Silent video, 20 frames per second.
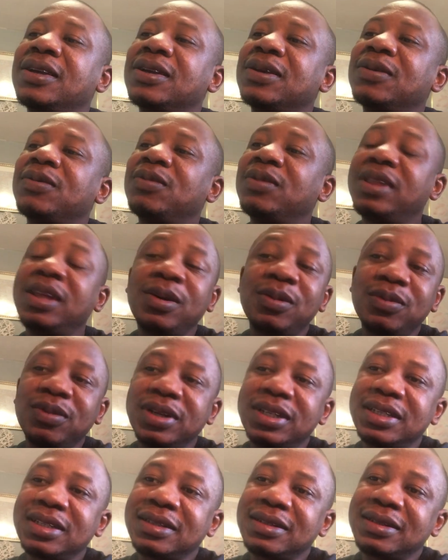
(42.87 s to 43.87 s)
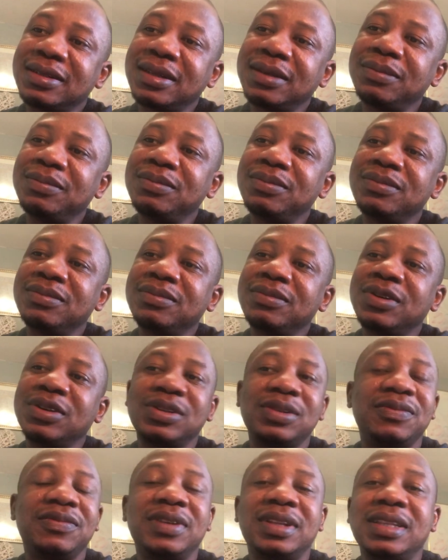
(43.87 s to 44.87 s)
Without wasting much
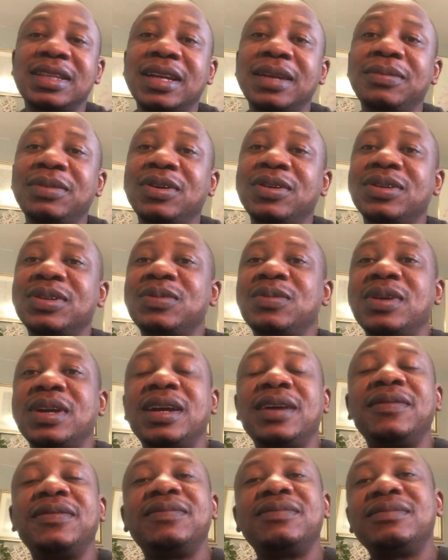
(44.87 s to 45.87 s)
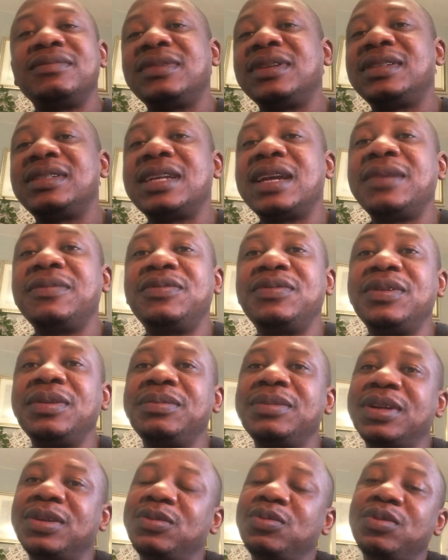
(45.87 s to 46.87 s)
of our time, because we have a time frame
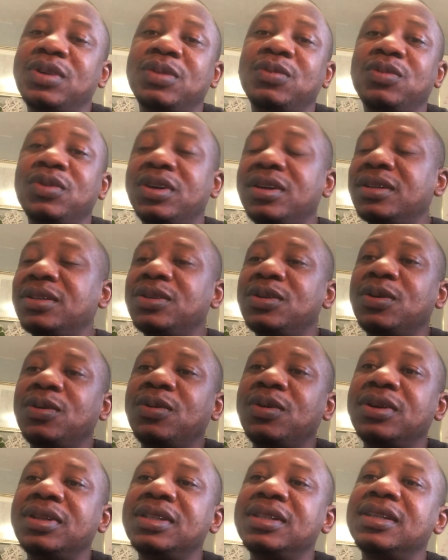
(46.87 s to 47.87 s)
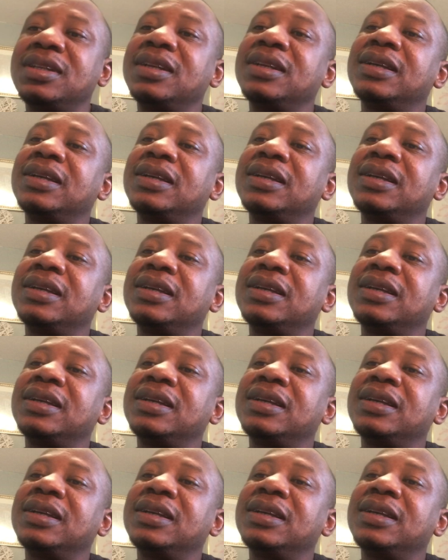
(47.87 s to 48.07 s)
that we are working towards,